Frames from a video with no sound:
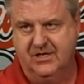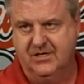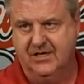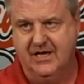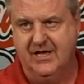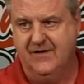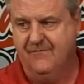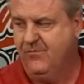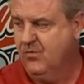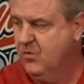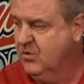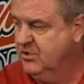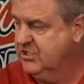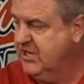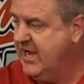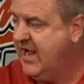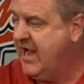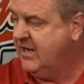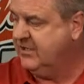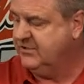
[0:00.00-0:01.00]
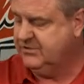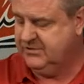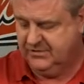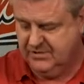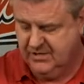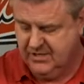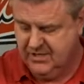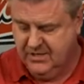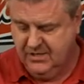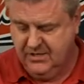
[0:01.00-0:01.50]
you got four
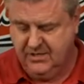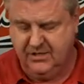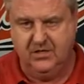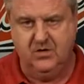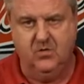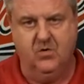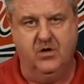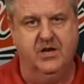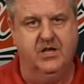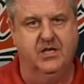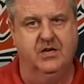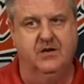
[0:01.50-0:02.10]
jacks and you want to